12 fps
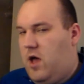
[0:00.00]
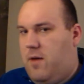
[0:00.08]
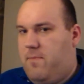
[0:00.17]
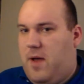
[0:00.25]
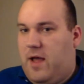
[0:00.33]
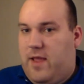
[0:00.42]

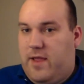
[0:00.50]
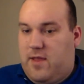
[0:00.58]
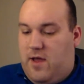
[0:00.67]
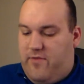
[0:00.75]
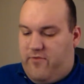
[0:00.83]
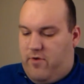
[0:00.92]
I like
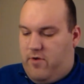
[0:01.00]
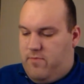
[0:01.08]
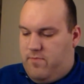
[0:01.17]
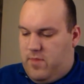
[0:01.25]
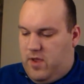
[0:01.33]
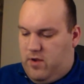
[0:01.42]
the Hive
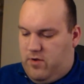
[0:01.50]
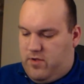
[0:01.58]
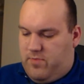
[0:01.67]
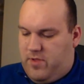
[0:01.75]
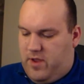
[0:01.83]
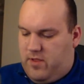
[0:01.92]
Crone, and I'll
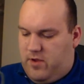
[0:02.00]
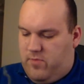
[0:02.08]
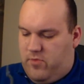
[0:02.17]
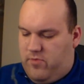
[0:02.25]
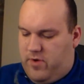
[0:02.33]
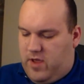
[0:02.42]
explain a
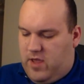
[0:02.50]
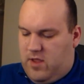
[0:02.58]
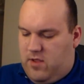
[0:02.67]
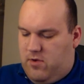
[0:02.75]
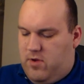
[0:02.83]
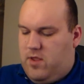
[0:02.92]
little more when I
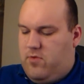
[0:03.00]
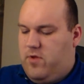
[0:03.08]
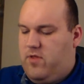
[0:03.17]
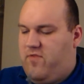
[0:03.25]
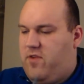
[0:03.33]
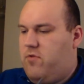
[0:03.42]
get to it. It's
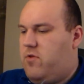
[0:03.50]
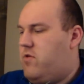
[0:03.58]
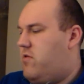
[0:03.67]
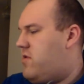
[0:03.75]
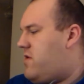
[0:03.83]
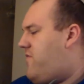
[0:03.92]
one of the few new
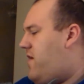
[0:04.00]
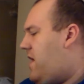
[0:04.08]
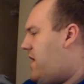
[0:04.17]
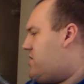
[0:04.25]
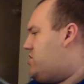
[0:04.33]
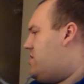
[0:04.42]
units I've
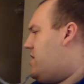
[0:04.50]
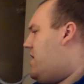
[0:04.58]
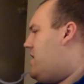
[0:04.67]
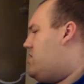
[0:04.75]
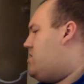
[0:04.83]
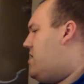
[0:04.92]
actually
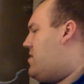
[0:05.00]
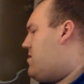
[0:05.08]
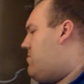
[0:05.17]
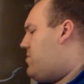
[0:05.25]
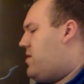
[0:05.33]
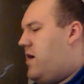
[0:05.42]
gotten a
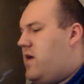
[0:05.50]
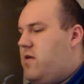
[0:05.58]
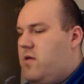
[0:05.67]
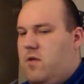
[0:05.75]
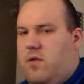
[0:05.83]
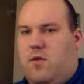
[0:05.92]
chance to
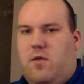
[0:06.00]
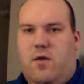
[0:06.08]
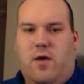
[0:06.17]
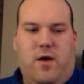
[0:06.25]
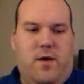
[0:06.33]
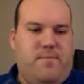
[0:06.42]
play.
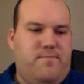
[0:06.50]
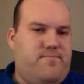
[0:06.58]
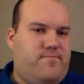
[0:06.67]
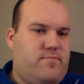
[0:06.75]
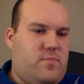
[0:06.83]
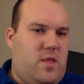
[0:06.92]
Yeah,
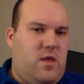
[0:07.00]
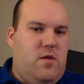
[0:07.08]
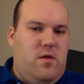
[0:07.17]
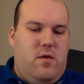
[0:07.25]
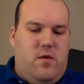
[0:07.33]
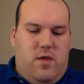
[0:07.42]

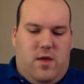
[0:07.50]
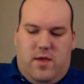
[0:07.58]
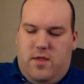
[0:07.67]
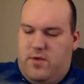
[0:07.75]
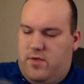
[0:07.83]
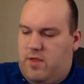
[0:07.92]

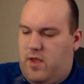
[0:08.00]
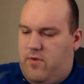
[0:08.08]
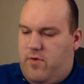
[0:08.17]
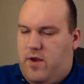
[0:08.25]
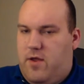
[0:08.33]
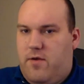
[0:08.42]
he's going to
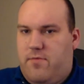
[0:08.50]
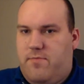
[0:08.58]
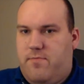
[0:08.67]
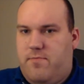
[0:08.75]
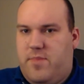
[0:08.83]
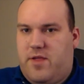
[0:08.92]
stand right here
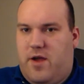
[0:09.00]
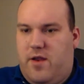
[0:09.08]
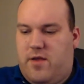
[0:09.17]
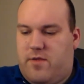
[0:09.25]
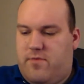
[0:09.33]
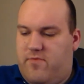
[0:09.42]

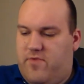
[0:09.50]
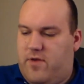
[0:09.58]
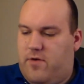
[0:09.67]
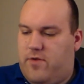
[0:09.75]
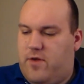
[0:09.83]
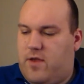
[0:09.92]
beside us
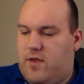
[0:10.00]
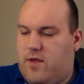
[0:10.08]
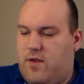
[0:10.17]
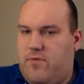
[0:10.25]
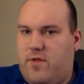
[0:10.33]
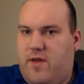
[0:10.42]
for the whole thing,
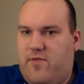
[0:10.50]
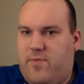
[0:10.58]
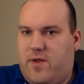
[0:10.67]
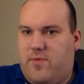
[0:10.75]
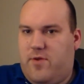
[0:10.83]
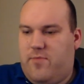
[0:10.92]
because I don't really have a
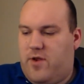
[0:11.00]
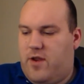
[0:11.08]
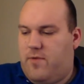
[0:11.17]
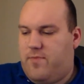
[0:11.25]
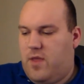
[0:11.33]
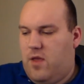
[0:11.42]
spot to put him
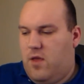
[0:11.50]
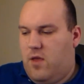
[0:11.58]
right now.